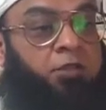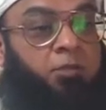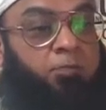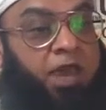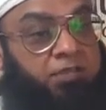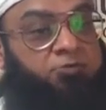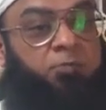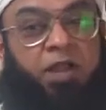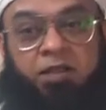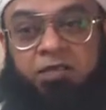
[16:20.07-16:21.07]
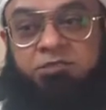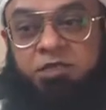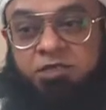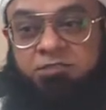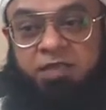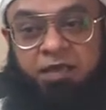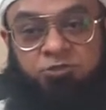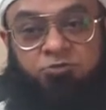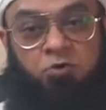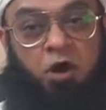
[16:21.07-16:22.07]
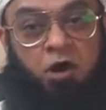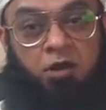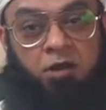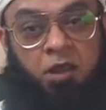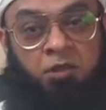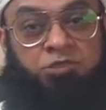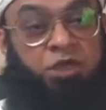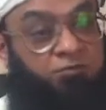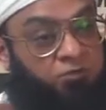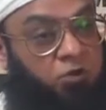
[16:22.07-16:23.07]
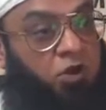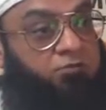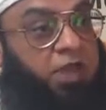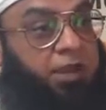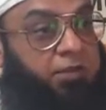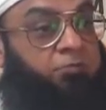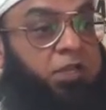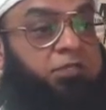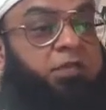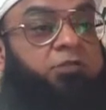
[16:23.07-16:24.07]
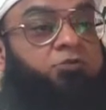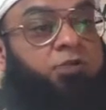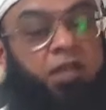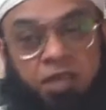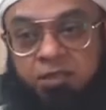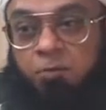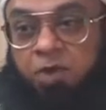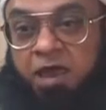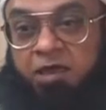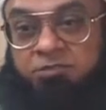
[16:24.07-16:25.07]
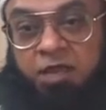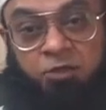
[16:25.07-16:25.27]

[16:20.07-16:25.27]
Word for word: The past repentance is that you are shameful of the activities that you did in the past,